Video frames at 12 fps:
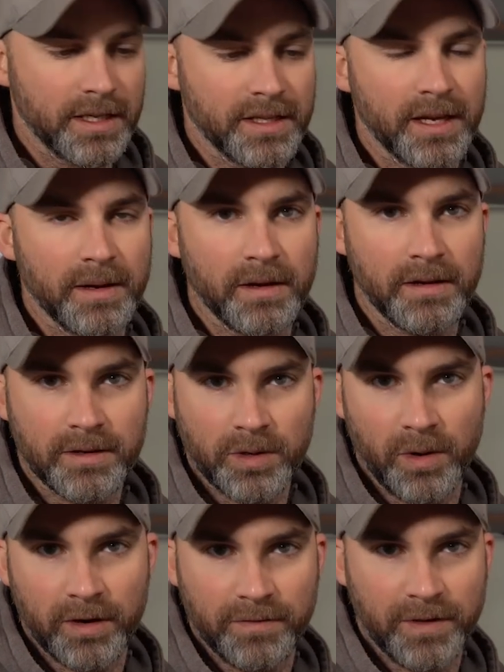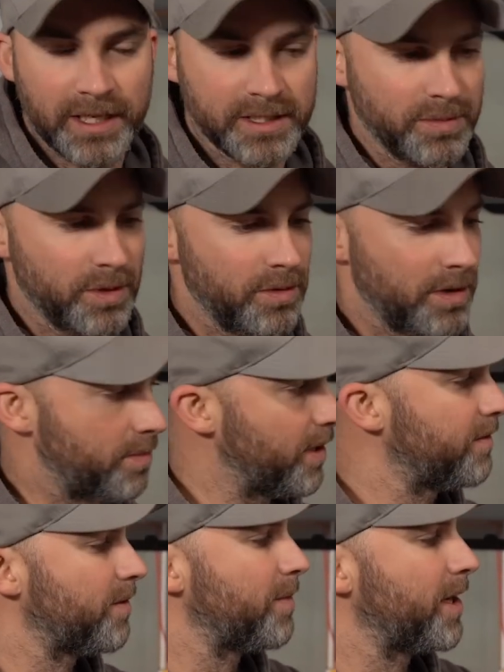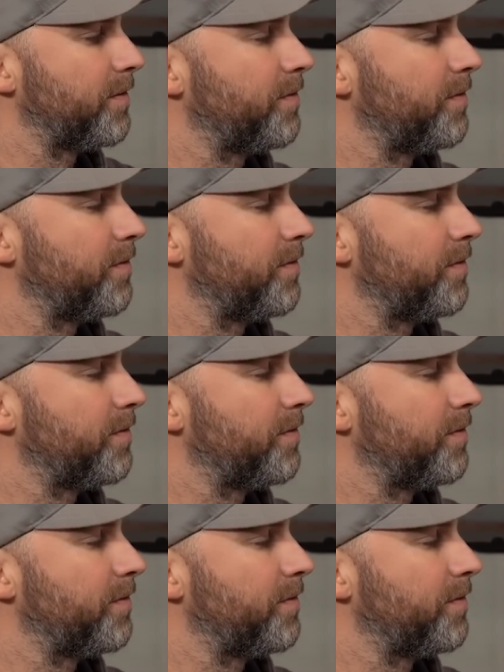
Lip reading: They're quite flexible. I believe they're made of